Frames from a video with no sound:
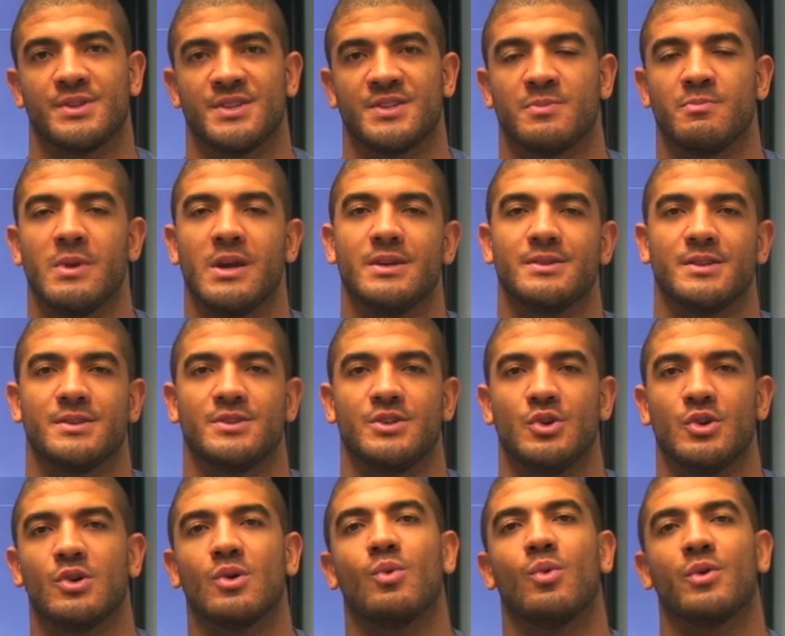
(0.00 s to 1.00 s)
this means is you
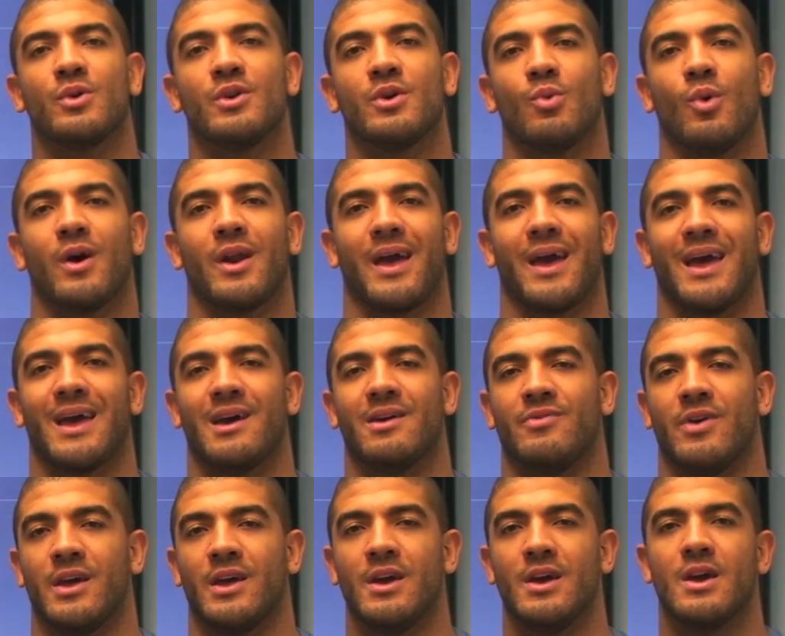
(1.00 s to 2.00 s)
don't really want to have
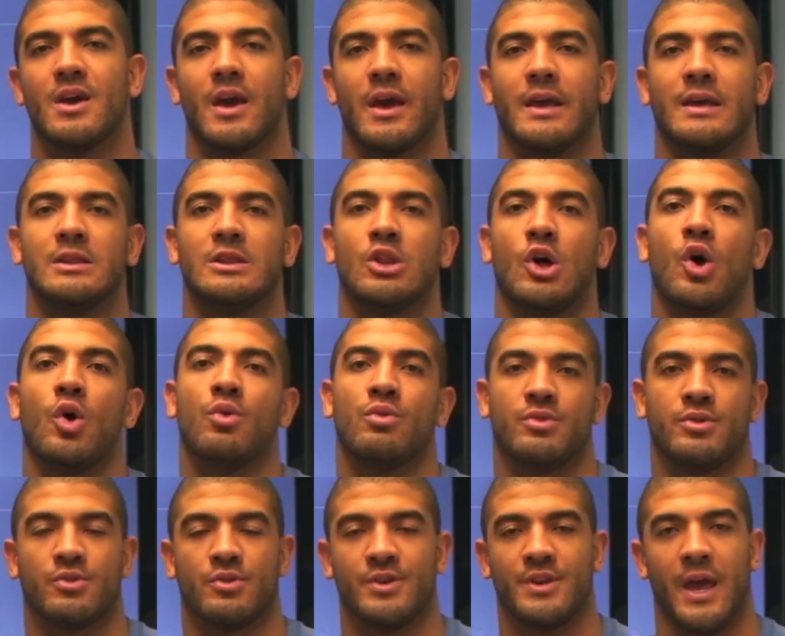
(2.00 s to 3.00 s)
a lull
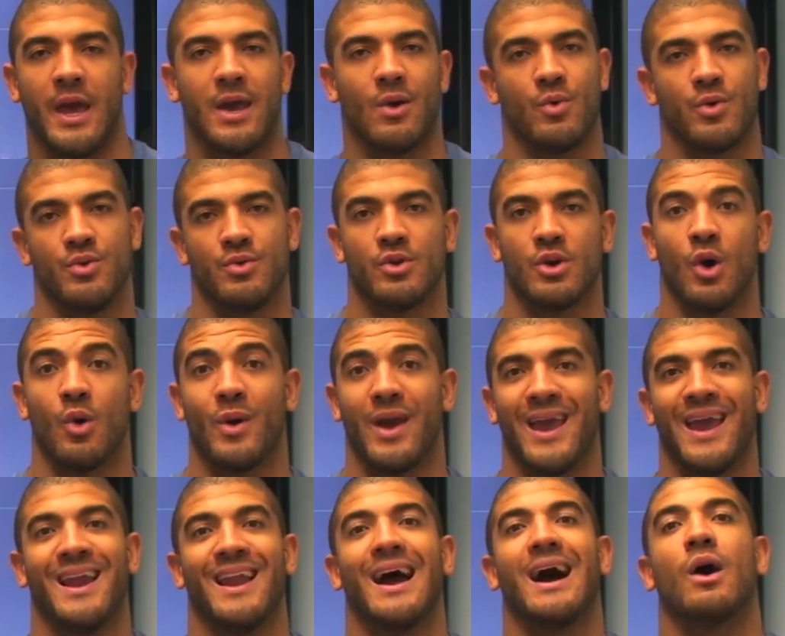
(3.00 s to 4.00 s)
in your day where you go
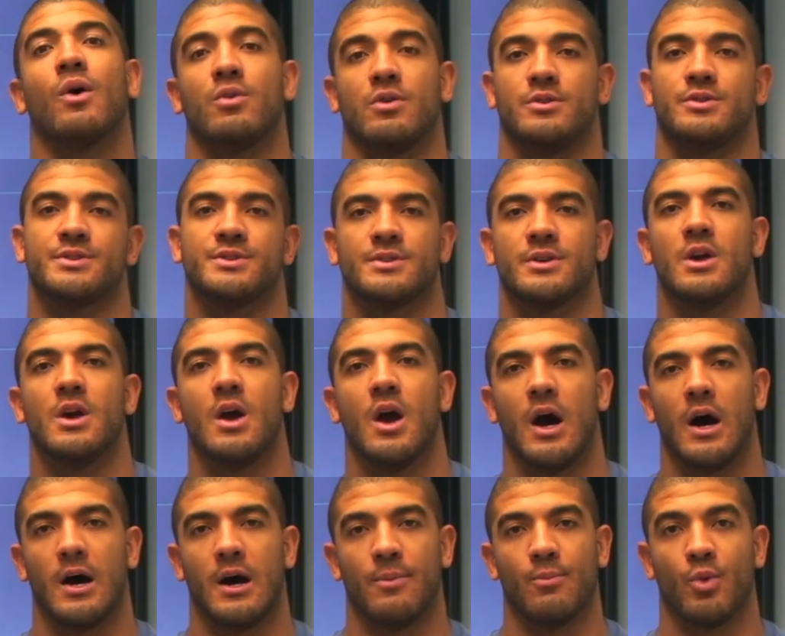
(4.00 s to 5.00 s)
8 hours
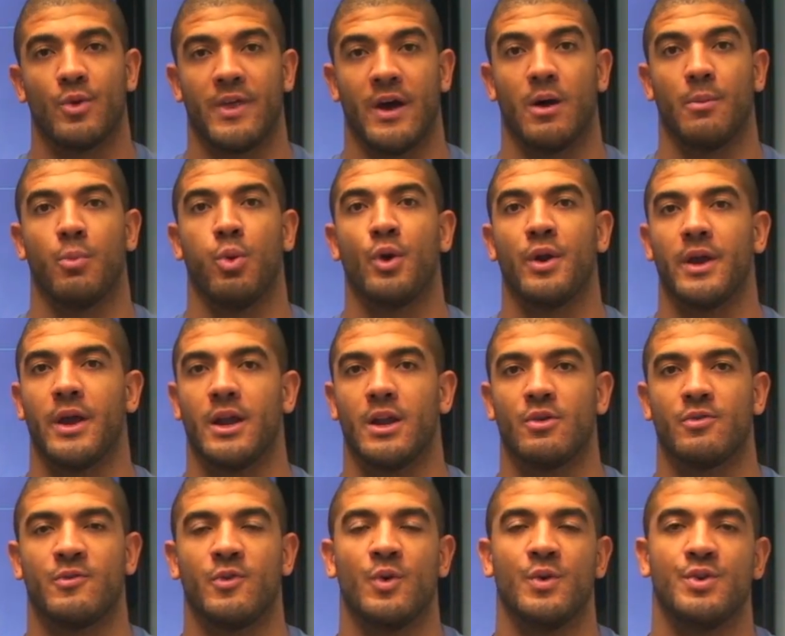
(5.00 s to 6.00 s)
without putting any
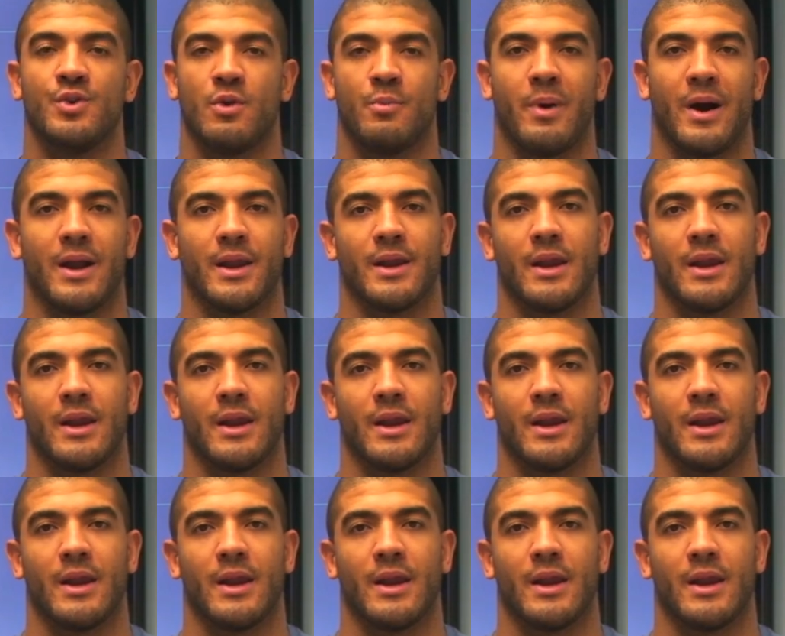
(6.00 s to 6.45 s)
food in your body.